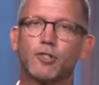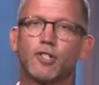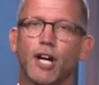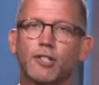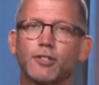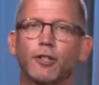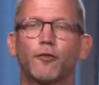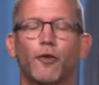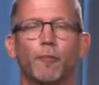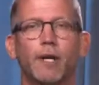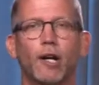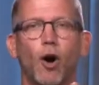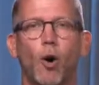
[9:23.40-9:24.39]
gestured for
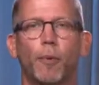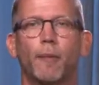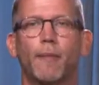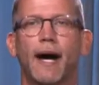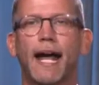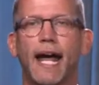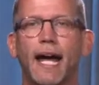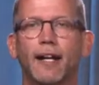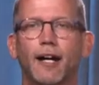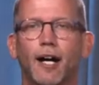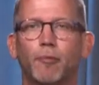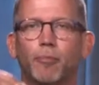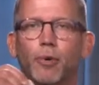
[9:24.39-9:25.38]
me to open my hand
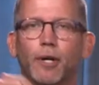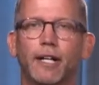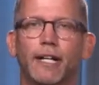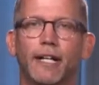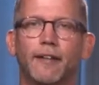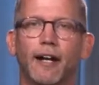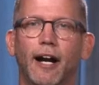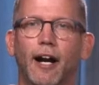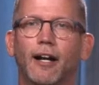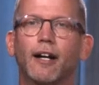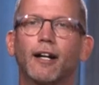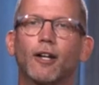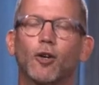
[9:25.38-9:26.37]
up, put it in
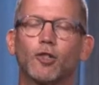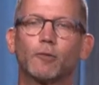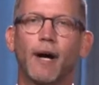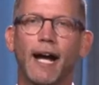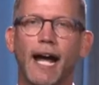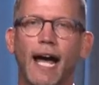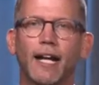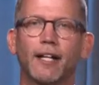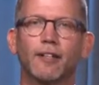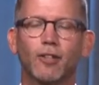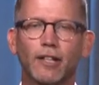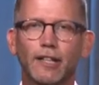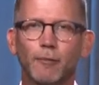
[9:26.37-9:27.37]
there, closed my hand
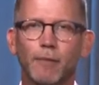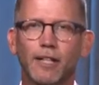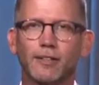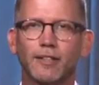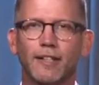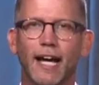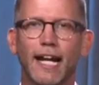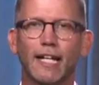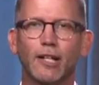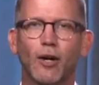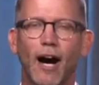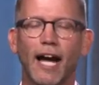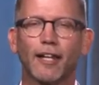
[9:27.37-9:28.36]
and looked at me and said, Daddy, you
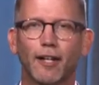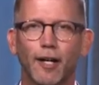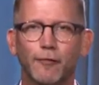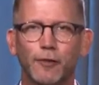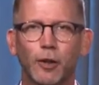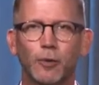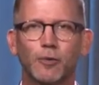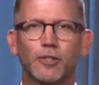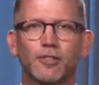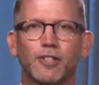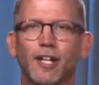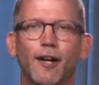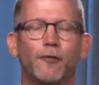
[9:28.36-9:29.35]
know, I love you. And
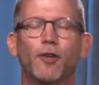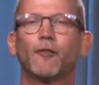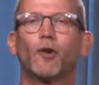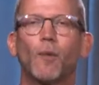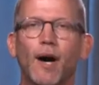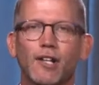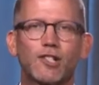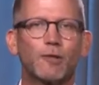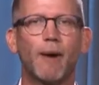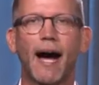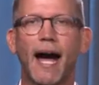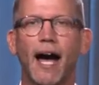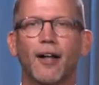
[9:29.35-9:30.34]
just, if you ever want to
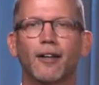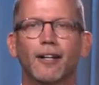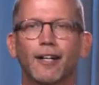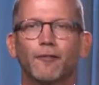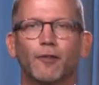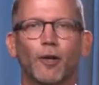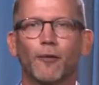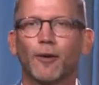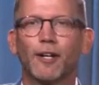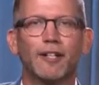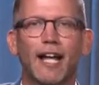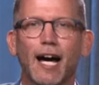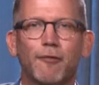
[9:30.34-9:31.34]
smile, if you ever
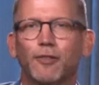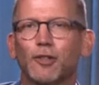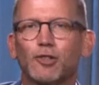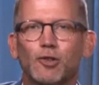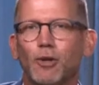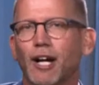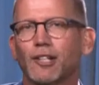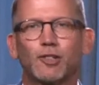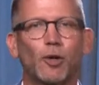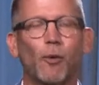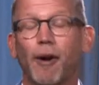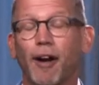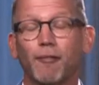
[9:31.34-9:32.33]
want to not feel stressed
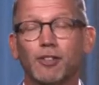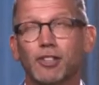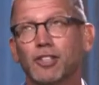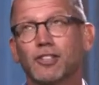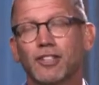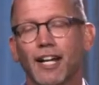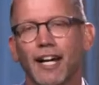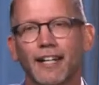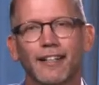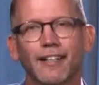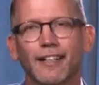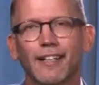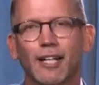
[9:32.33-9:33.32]
or whatever, she
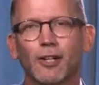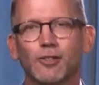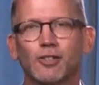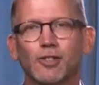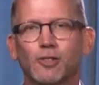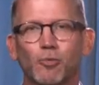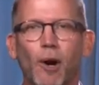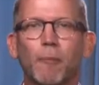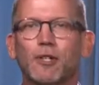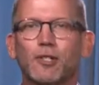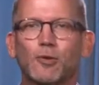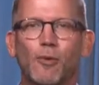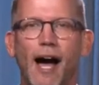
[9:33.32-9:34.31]
said, he goes, just rub
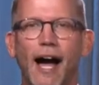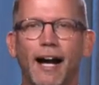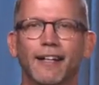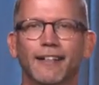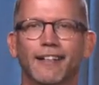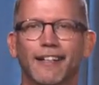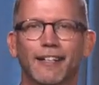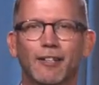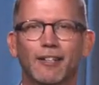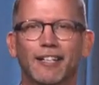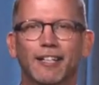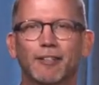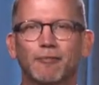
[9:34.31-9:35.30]
this rock and
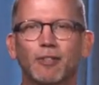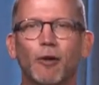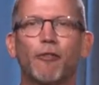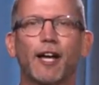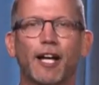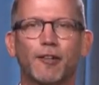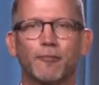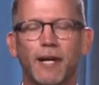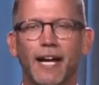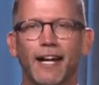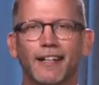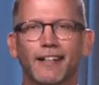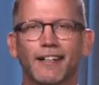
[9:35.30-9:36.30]
you know, think of me.